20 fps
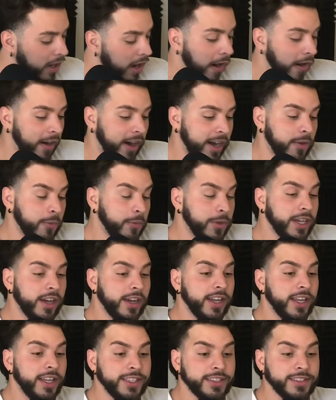All right, we
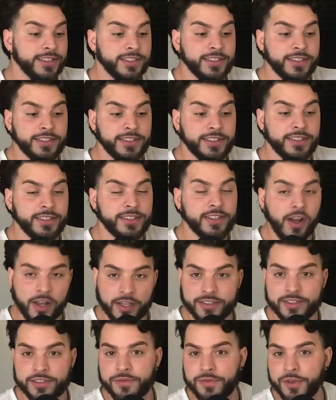got a
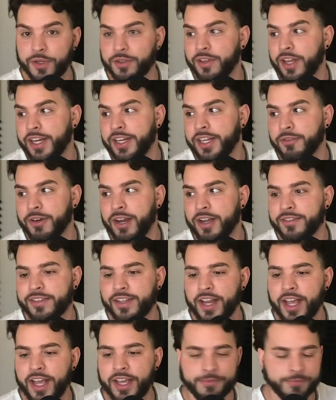sus filled lightning round
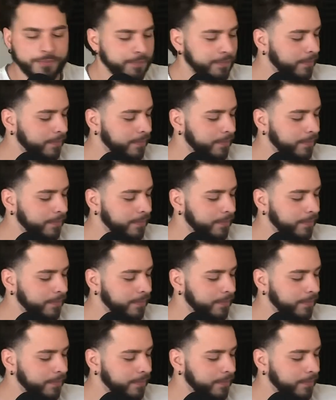today.